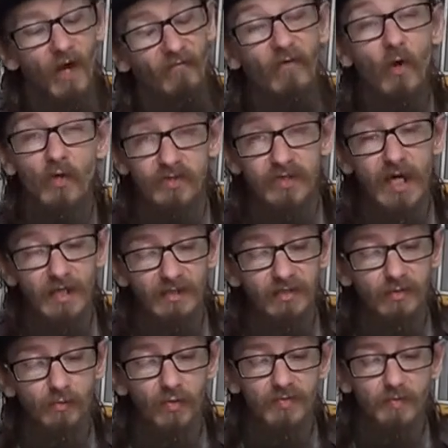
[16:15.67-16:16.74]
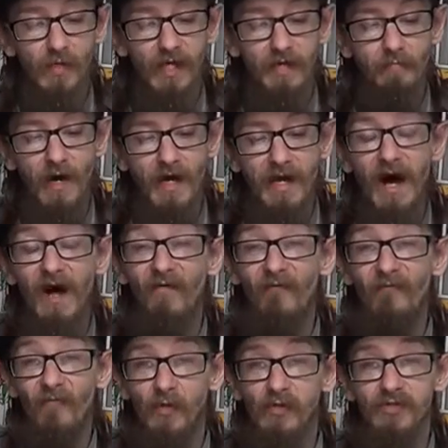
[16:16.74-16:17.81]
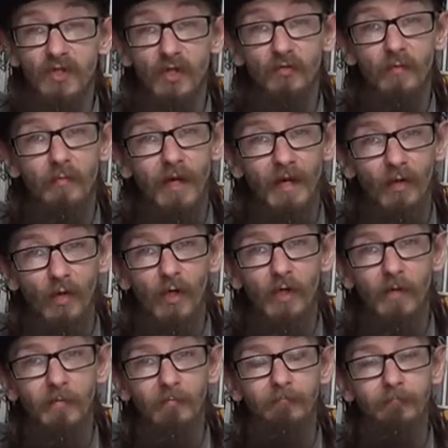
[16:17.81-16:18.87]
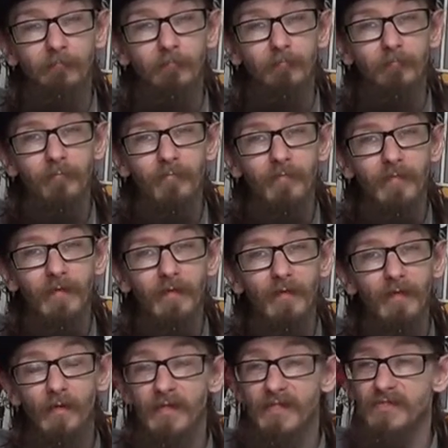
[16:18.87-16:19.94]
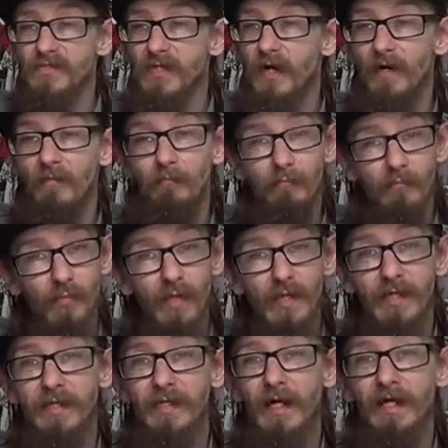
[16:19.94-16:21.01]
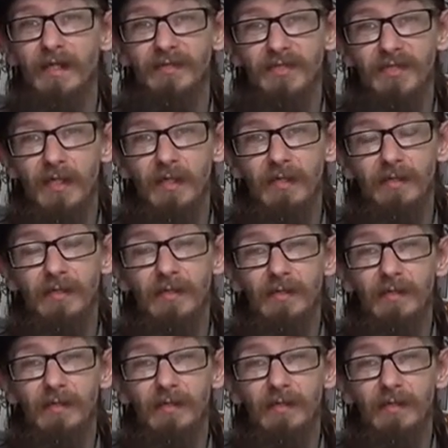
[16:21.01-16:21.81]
Of course, Carlton was played by Alfonso Ribeiro, who is a brilliant actor